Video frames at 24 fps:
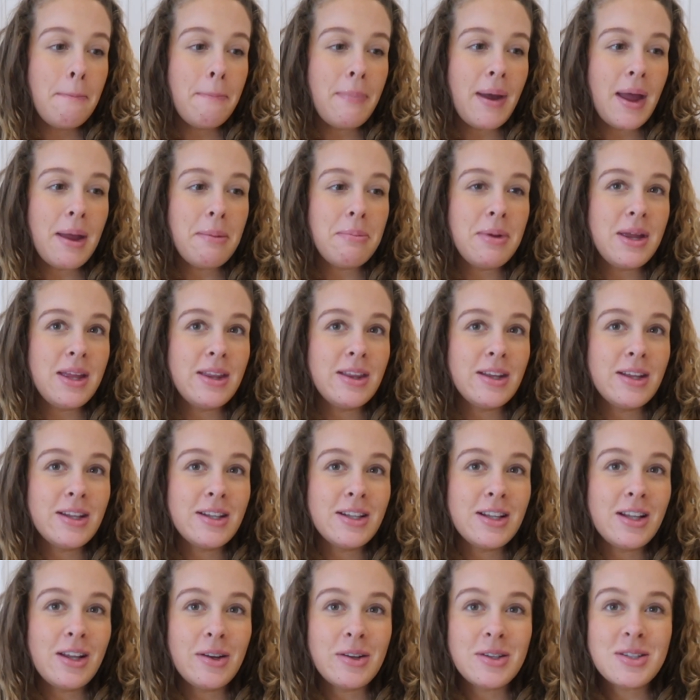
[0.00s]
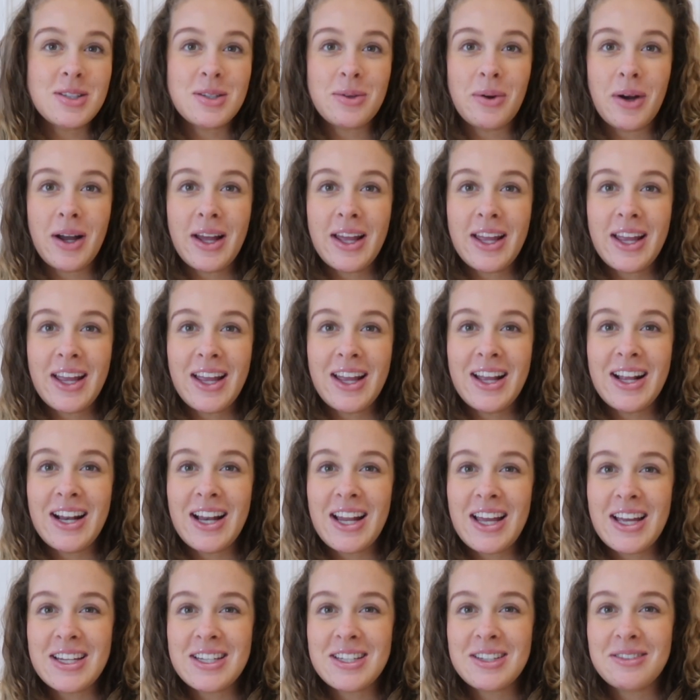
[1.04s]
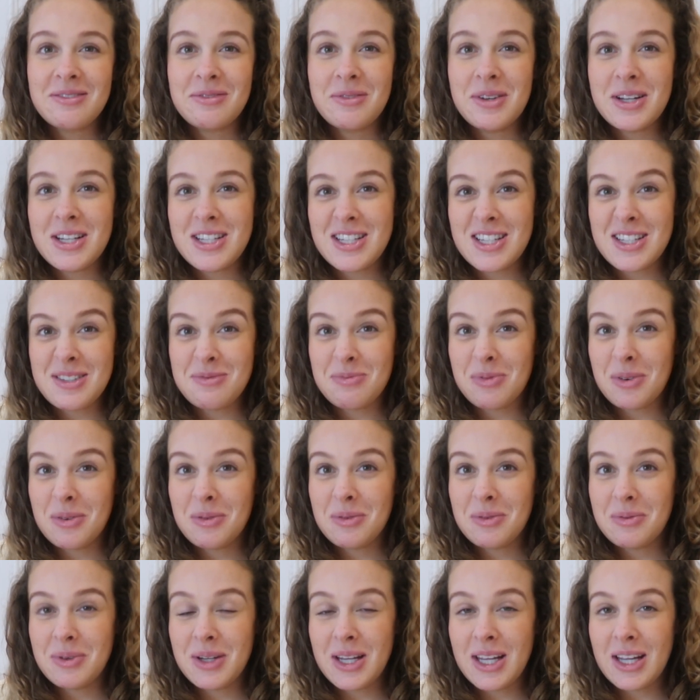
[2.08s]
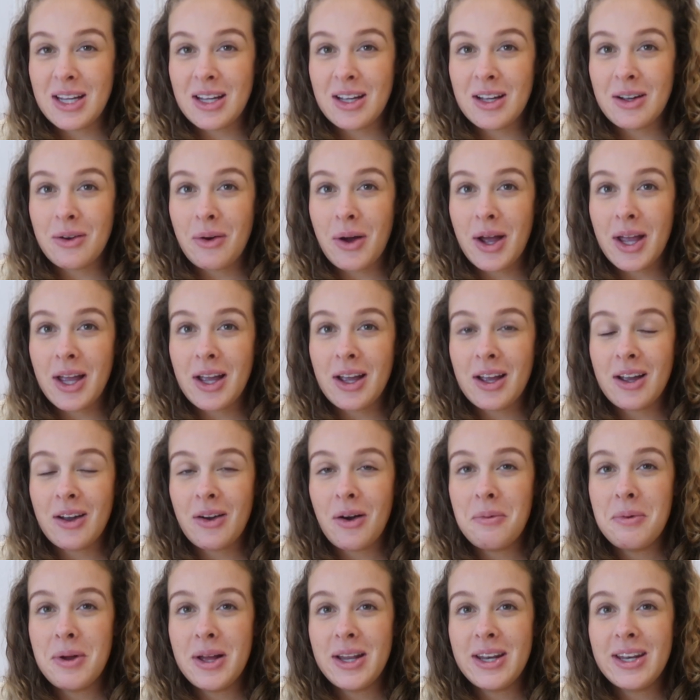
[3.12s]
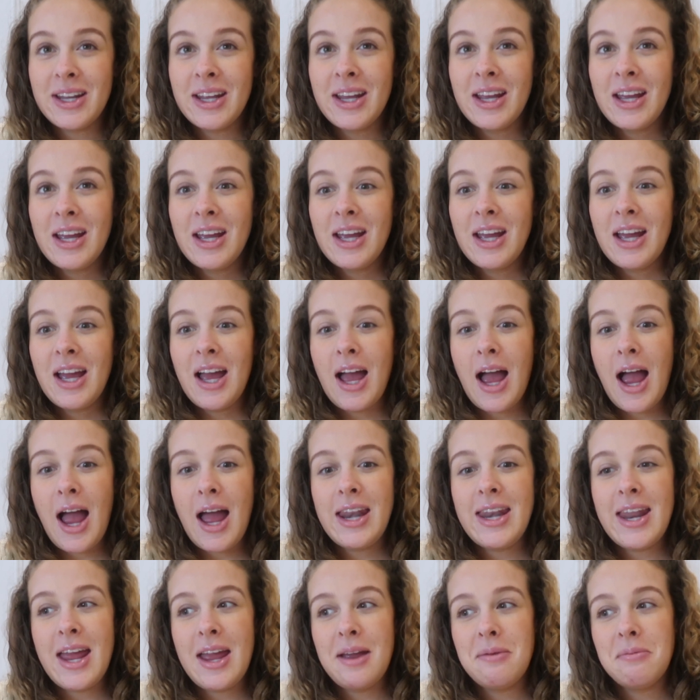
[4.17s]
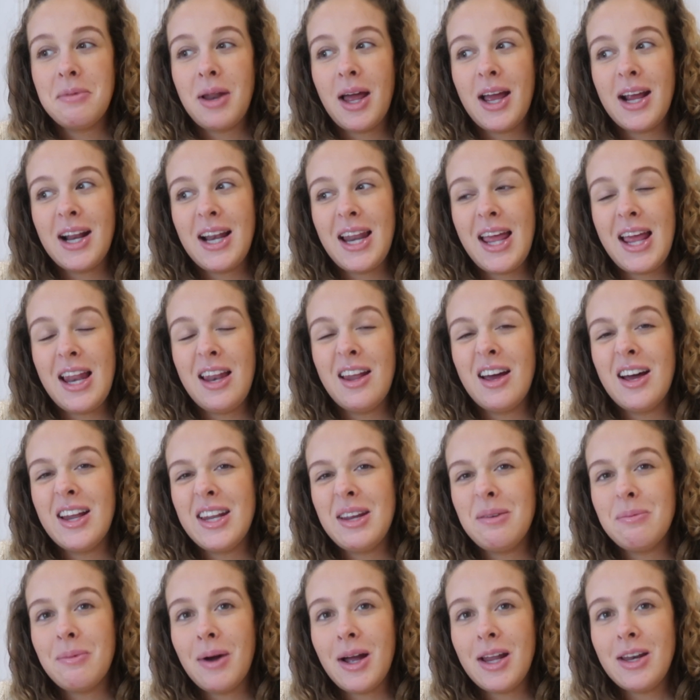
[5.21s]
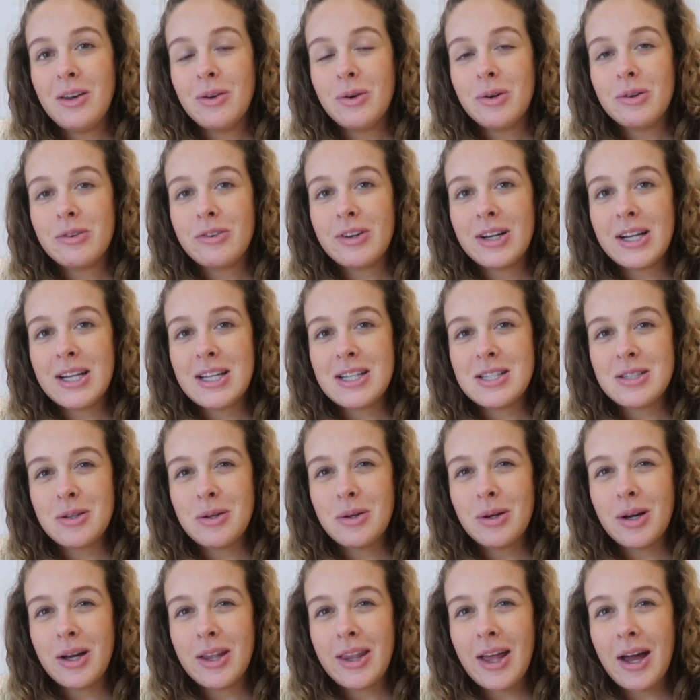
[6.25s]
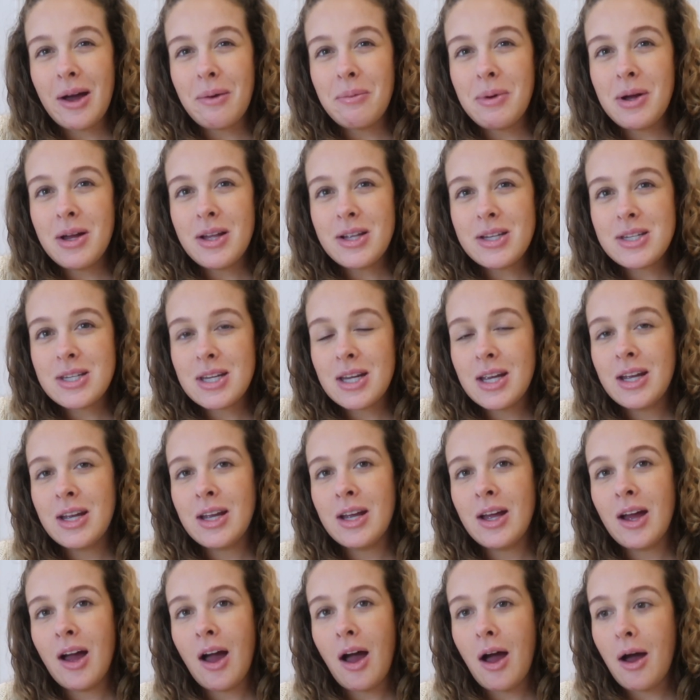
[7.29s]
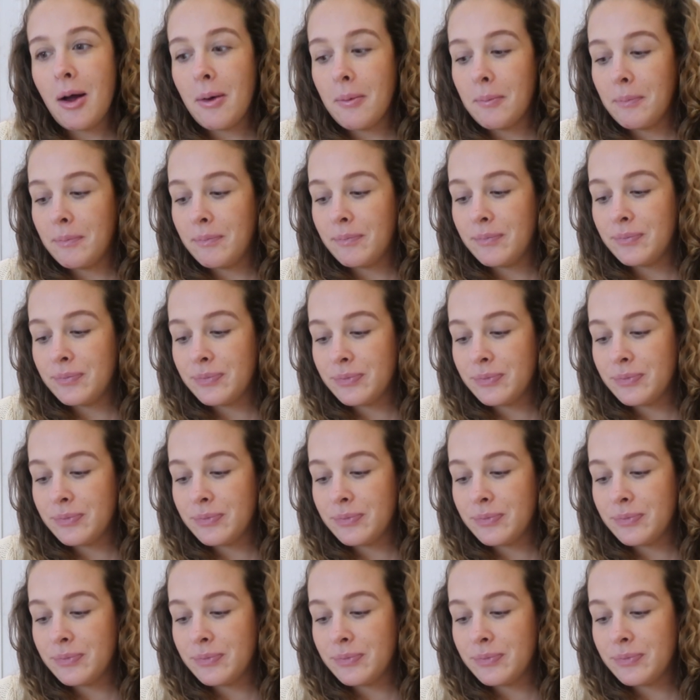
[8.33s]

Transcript: baby that looks quite English, which is probably quite common, a name like Leilani might not really suit her that much, and